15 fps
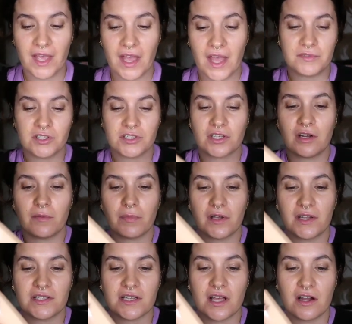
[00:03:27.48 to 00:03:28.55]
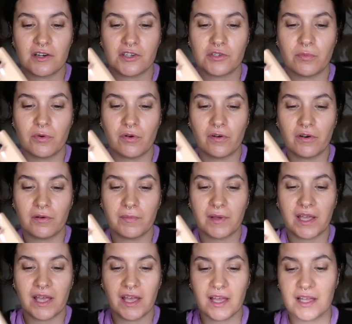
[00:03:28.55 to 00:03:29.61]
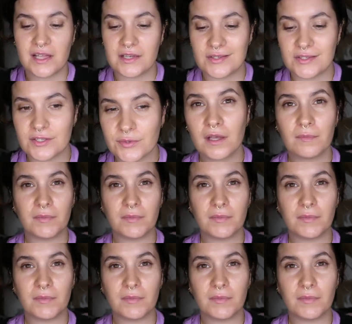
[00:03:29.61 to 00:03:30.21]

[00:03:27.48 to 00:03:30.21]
I'm just going to put a touch more on my hand.